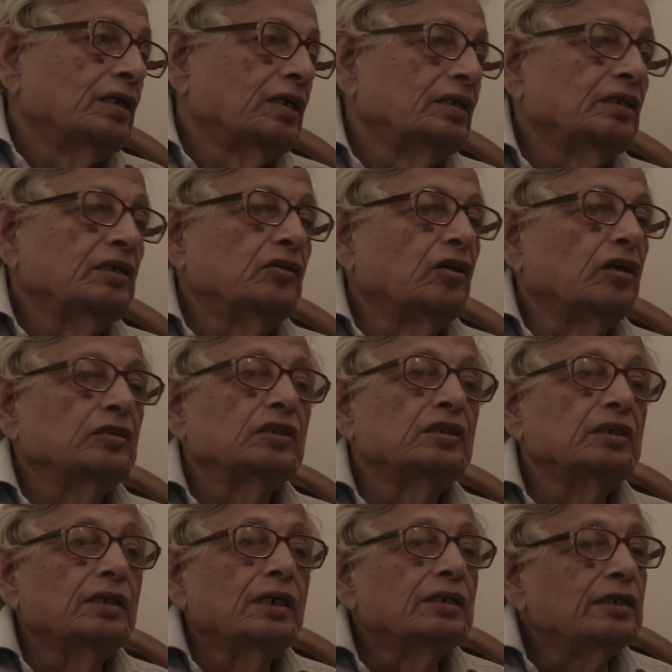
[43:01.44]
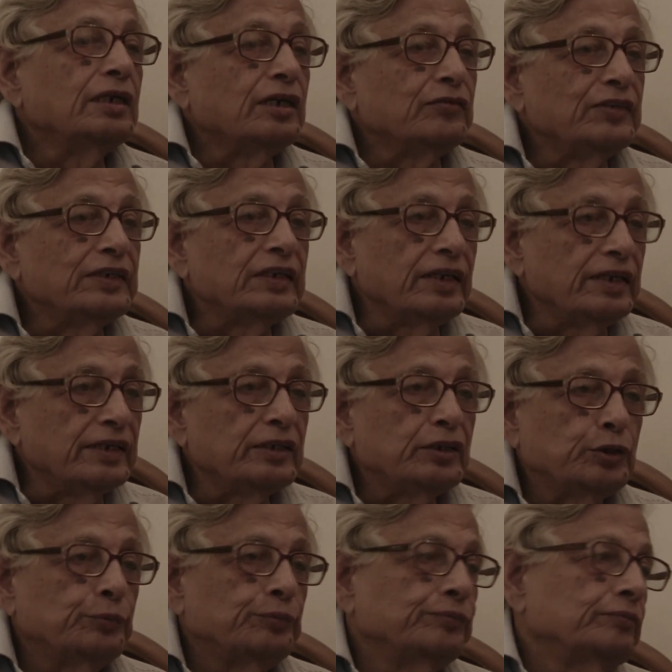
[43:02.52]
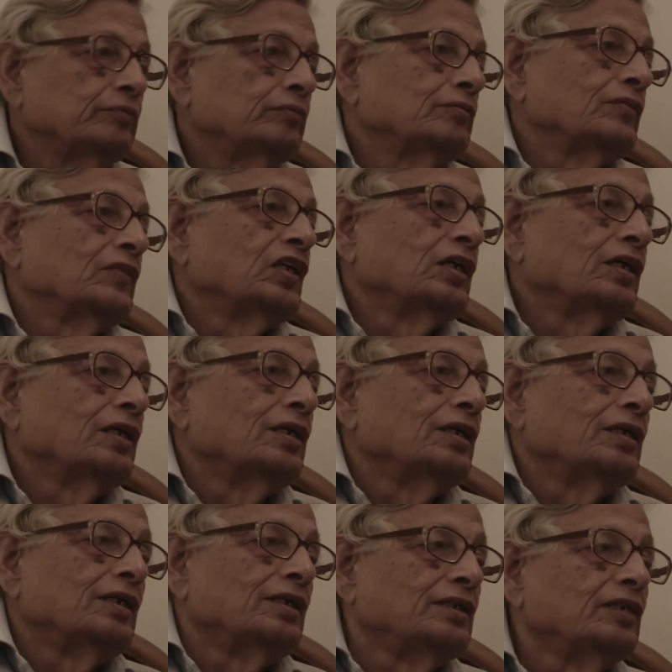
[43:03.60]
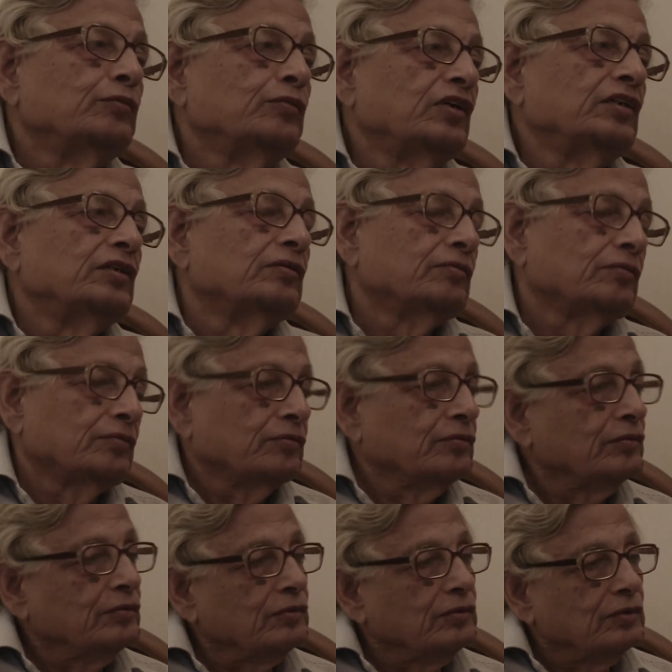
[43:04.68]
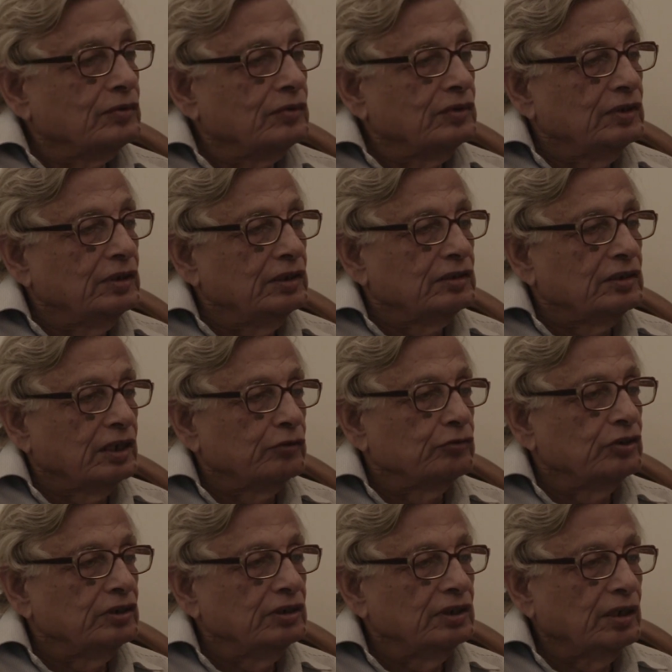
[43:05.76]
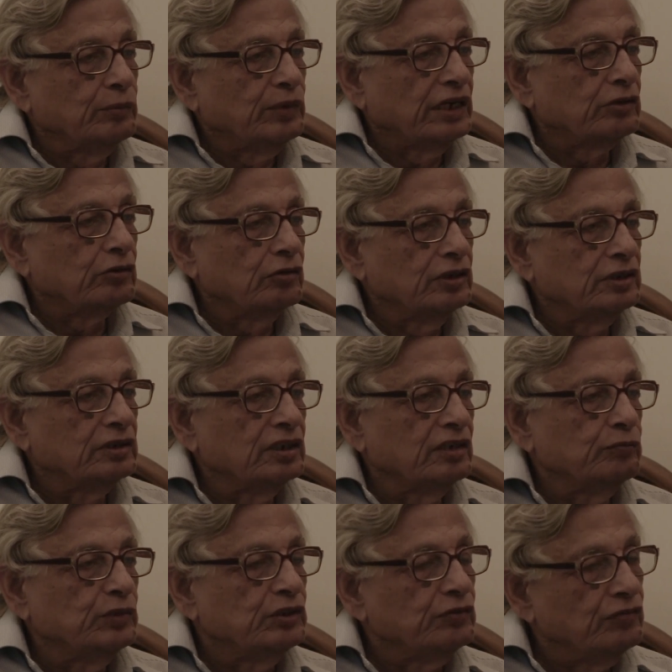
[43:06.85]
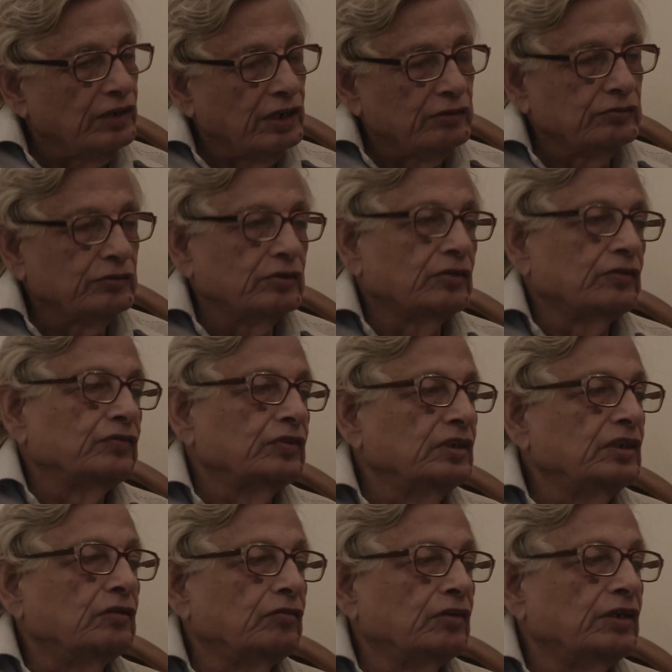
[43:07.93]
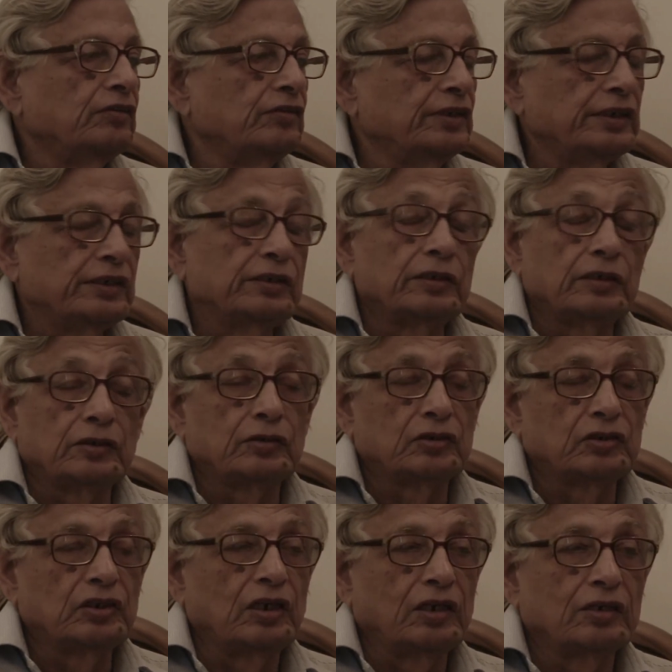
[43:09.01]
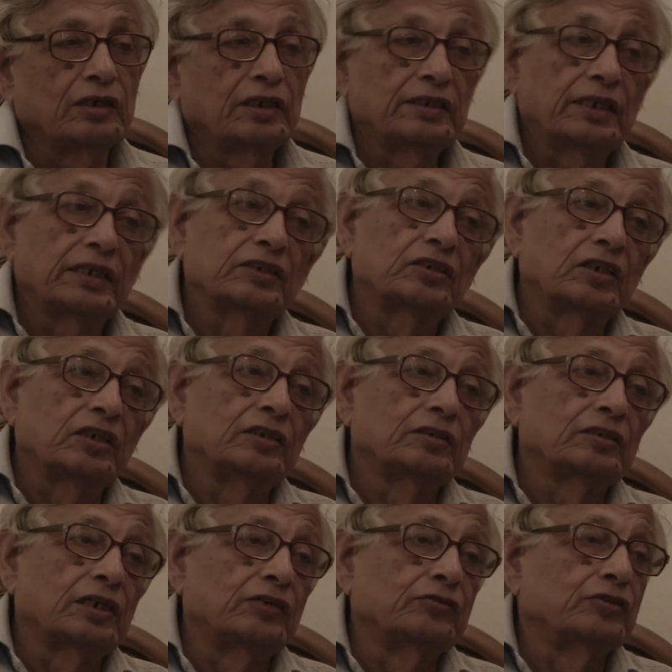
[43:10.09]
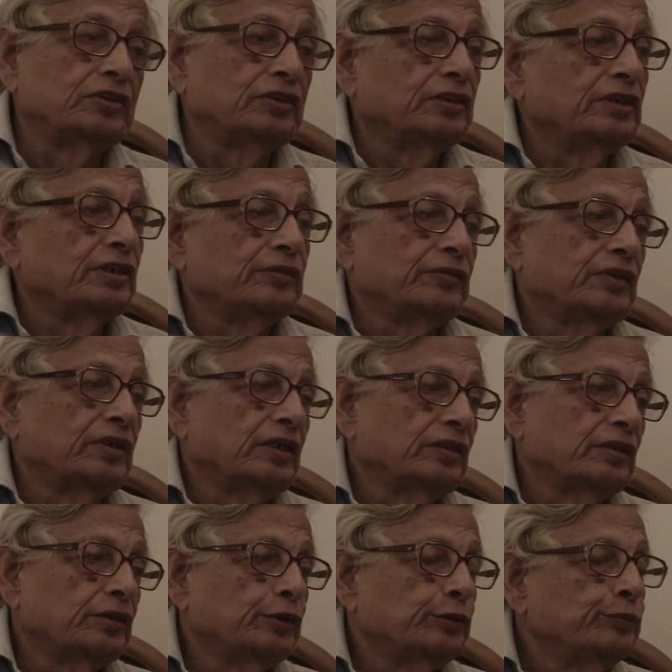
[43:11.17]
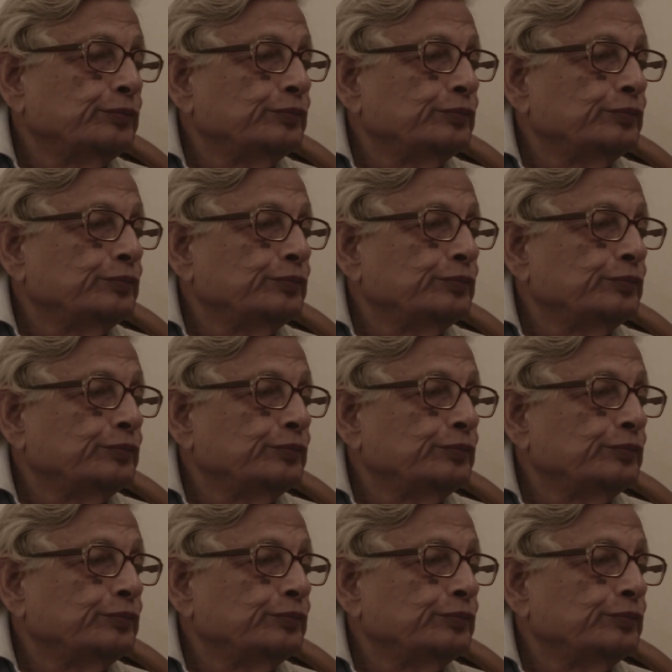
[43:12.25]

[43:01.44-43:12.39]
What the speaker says: And in North India they are very late. And then when in South India microliths have been found of equal rate, and Sri Lanka they are still in South India, in Andhra.